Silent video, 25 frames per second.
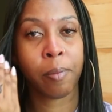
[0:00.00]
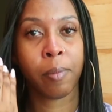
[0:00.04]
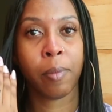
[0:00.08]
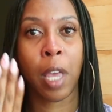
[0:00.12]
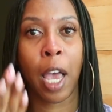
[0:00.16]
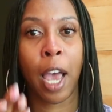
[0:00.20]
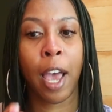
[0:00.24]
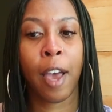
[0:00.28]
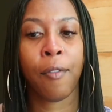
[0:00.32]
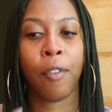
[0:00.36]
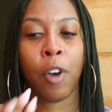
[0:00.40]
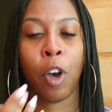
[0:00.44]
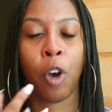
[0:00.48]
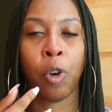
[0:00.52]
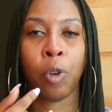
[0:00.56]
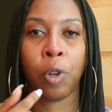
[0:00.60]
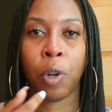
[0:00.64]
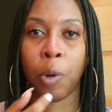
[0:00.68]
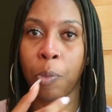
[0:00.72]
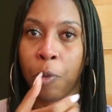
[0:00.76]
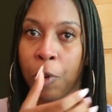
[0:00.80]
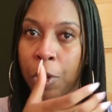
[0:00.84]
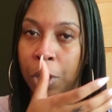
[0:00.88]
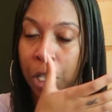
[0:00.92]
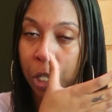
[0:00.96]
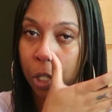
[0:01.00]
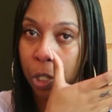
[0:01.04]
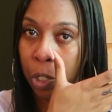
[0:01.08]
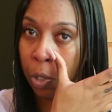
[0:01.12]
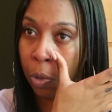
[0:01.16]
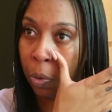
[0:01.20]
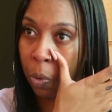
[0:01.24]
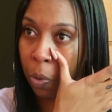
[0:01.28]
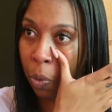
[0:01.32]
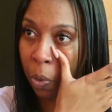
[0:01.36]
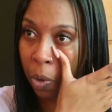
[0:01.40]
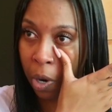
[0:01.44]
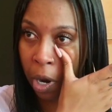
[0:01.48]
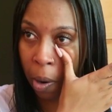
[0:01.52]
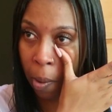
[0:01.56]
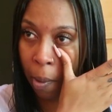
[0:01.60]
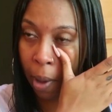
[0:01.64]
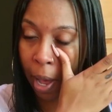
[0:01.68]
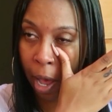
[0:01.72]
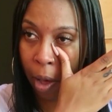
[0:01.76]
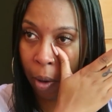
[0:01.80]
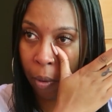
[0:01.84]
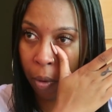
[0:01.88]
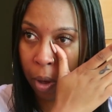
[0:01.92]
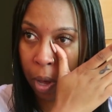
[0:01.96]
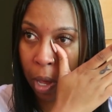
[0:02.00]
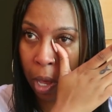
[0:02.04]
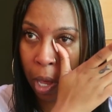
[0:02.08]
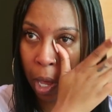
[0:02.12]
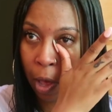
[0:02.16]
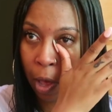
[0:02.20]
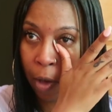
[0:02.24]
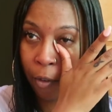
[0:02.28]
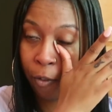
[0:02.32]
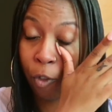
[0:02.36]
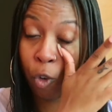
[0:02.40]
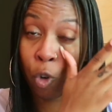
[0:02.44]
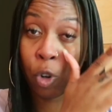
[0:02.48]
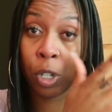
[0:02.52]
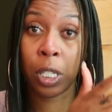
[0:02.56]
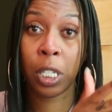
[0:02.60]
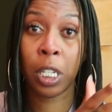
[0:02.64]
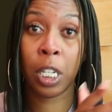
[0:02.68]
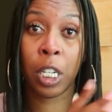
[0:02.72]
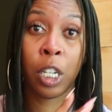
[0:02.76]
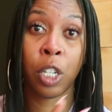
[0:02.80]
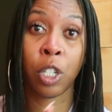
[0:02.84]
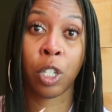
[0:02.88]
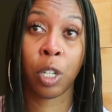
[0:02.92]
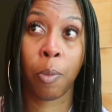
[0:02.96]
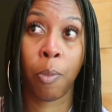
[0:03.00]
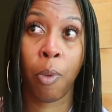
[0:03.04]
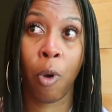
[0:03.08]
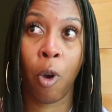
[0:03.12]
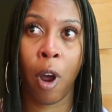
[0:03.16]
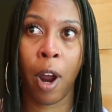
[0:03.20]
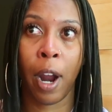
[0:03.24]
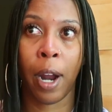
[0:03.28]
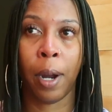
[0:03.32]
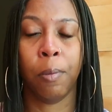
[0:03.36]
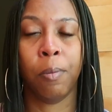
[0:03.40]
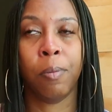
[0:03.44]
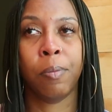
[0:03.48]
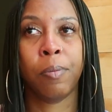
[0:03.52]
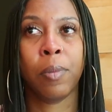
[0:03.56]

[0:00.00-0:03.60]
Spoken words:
I have an older brother too. We're about 14 years apart.